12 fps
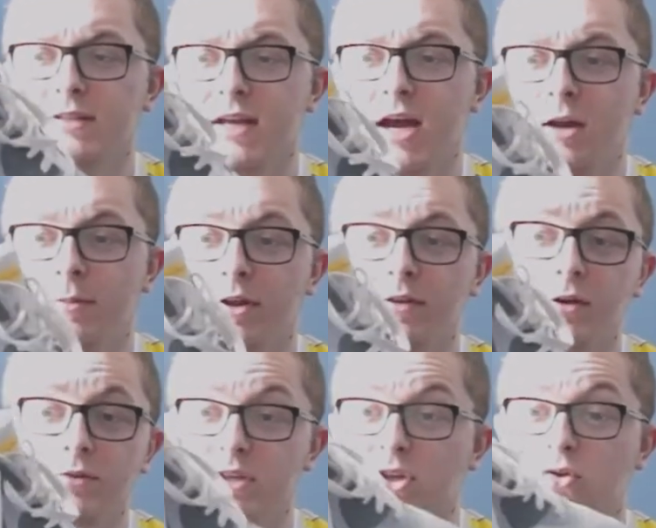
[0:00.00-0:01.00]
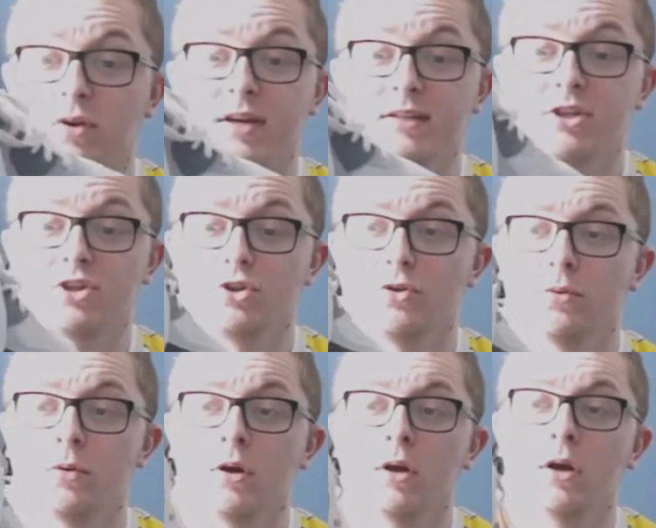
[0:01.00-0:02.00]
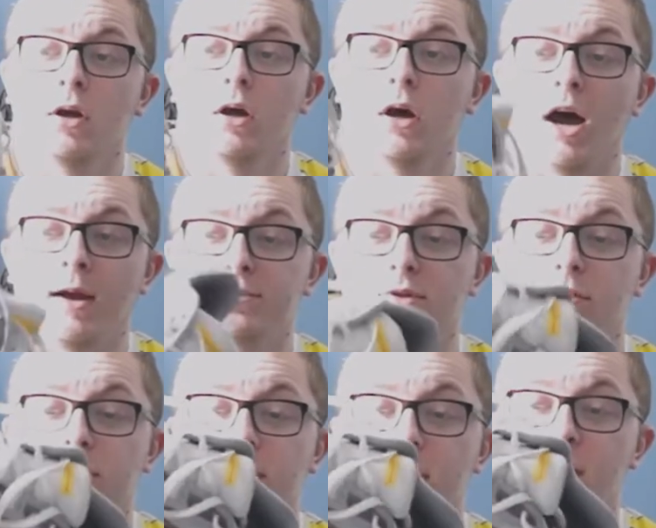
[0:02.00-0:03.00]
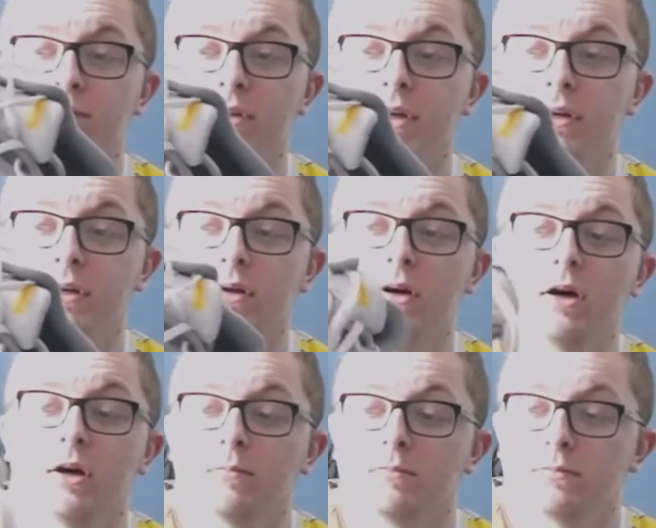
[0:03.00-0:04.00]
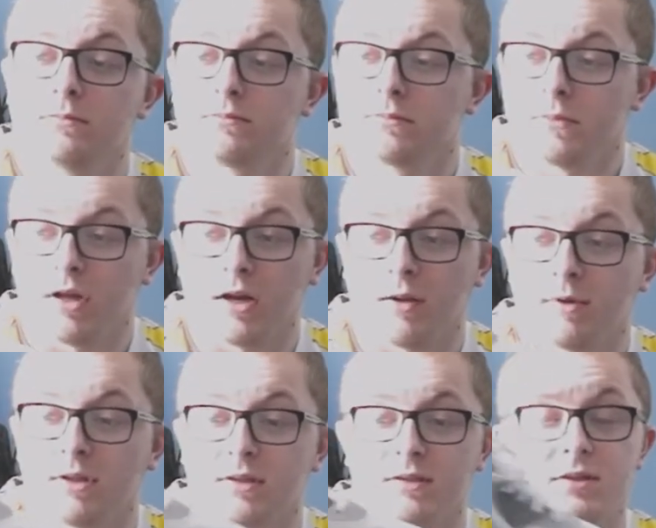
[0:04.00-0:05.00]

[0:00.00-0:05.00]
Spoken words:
they had them. I thought it was a crazy shoe. I absolutely loved it, and I mean, this